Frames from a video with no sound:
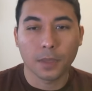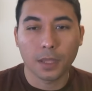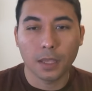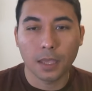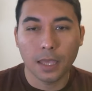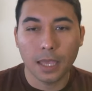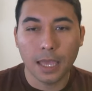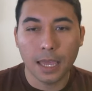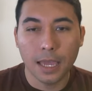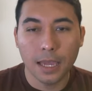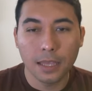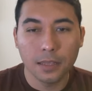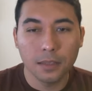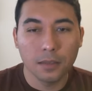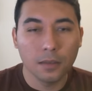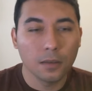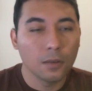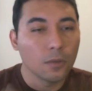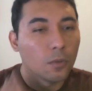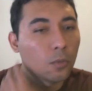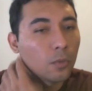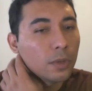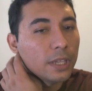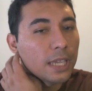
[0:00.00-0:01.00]
and
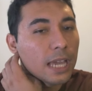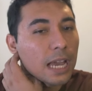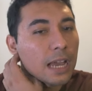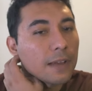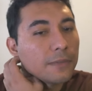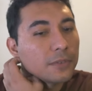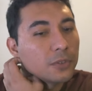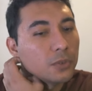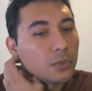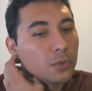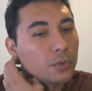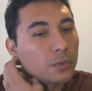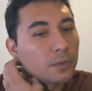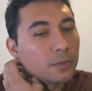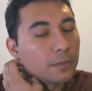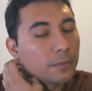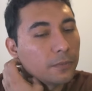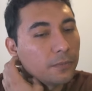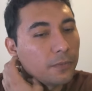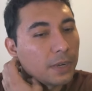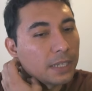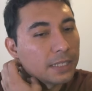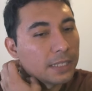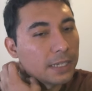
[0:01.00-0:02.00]
we have to
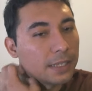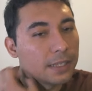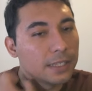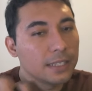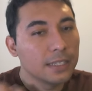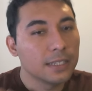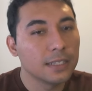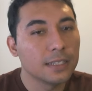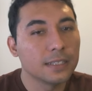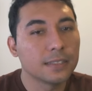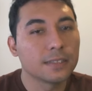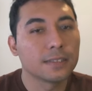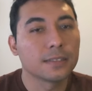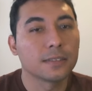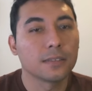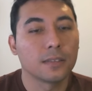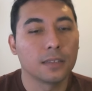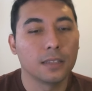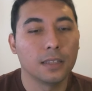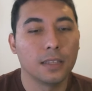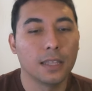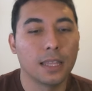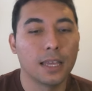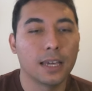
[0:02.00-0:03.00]
find ideas
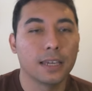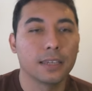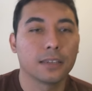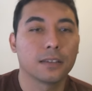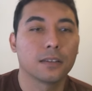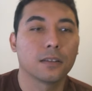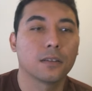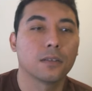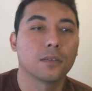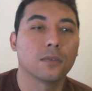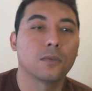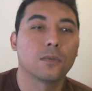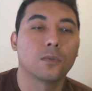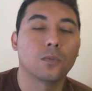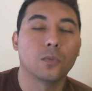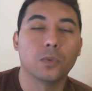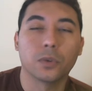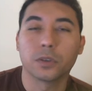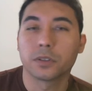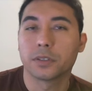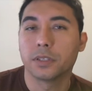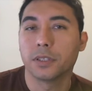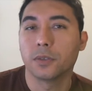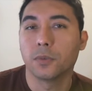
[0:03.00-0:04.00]
like
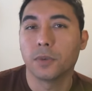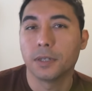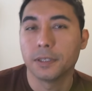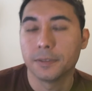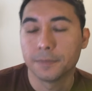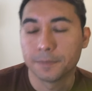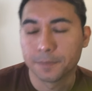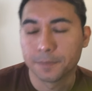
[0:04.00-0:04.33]
rook d1.